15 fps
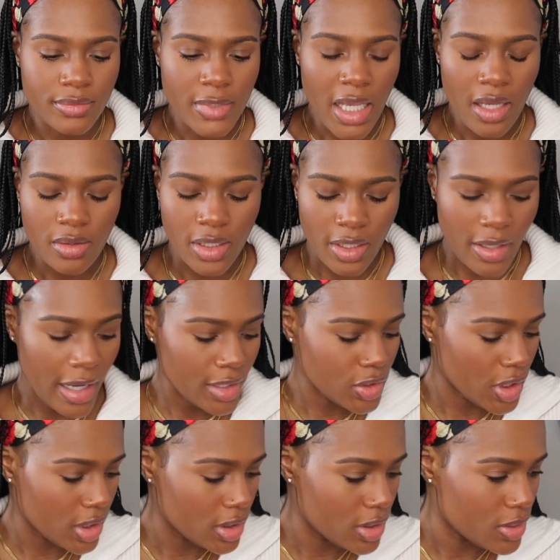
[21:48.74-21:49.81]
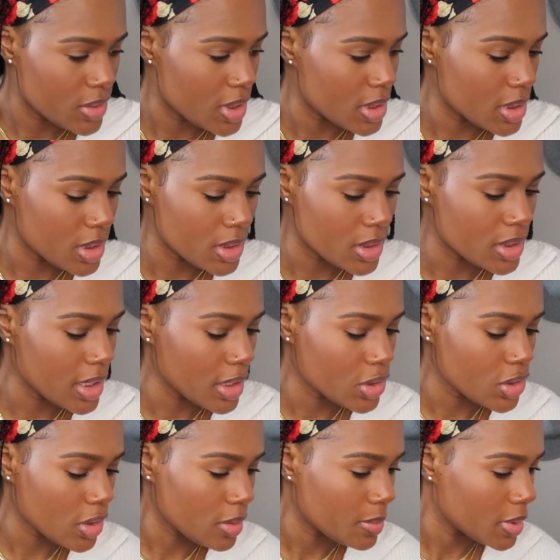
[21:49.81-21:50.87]
How dare I try to use this and it's not
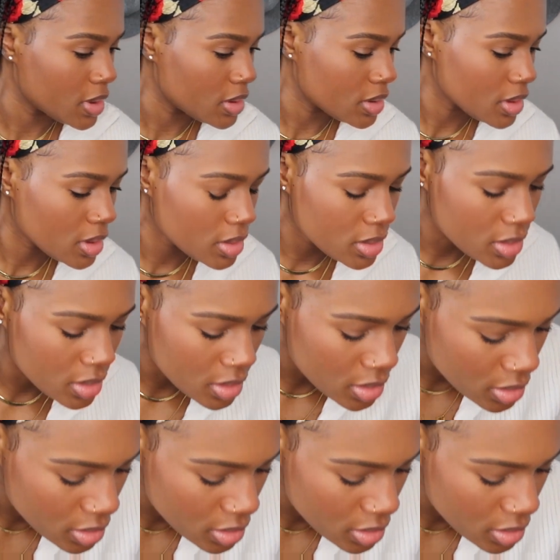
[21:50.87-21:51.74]
sharpened? Ugh.